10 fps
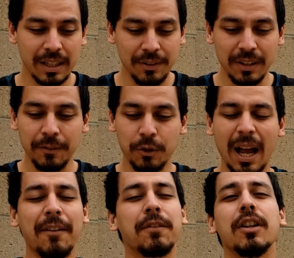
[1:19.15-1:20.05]
even if you
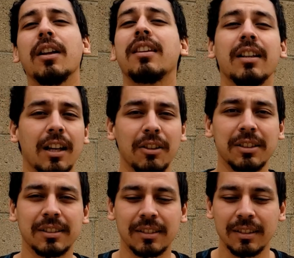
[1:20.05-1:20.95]
have nothing
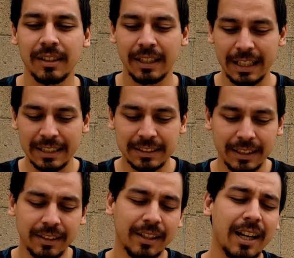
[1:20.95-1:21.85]
else,
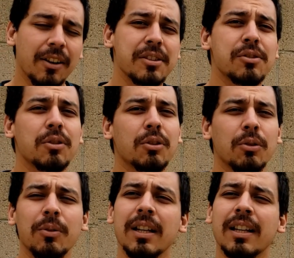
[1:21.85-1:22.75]
instinct carries you
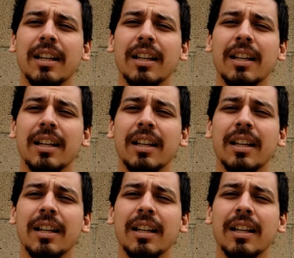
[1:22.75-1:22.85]
through.